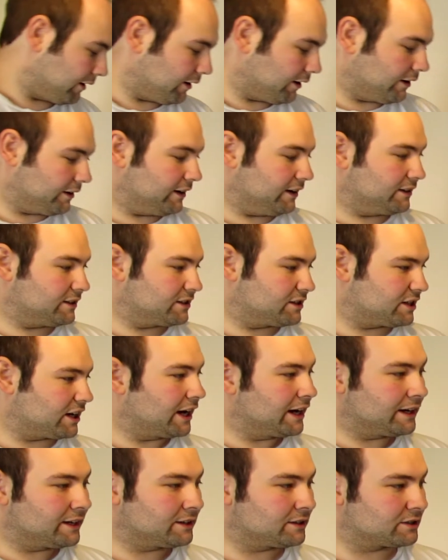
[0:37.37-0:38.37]
I need to
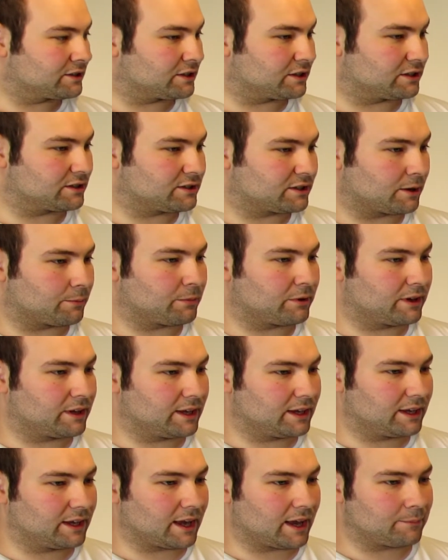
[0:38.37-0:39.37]
change some of
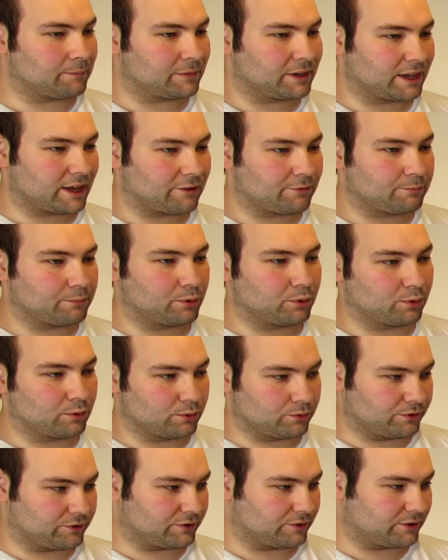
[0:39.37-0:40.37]
the MDF
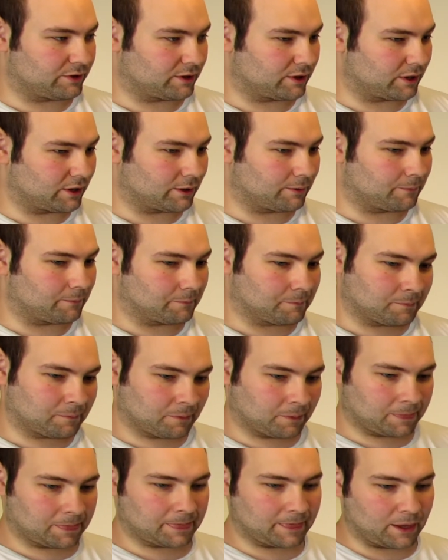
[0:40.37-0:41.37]
boards. Now
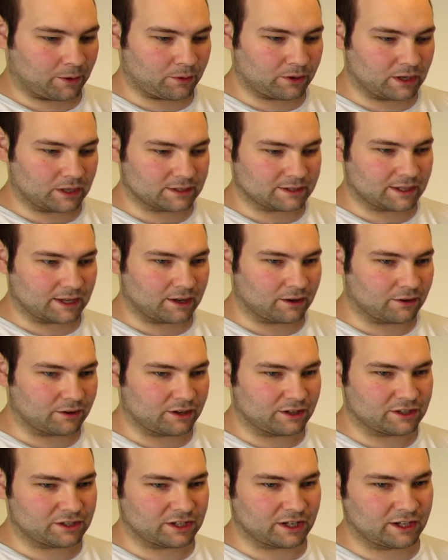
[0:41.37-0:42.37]
when I say I'm
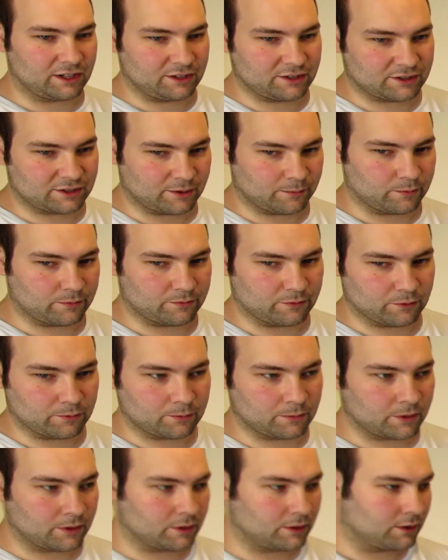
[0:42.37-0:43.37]
going to change some of
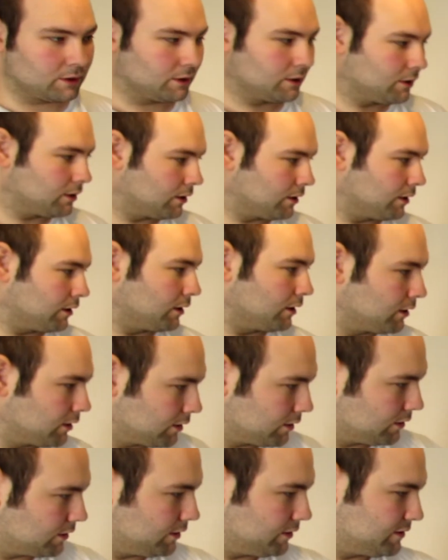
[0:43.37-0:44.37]
them,
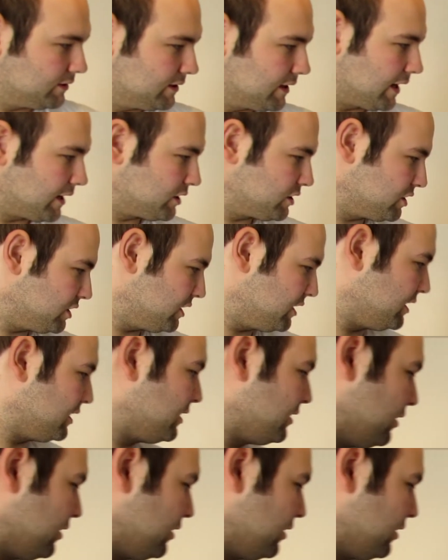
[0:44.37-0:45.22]
this section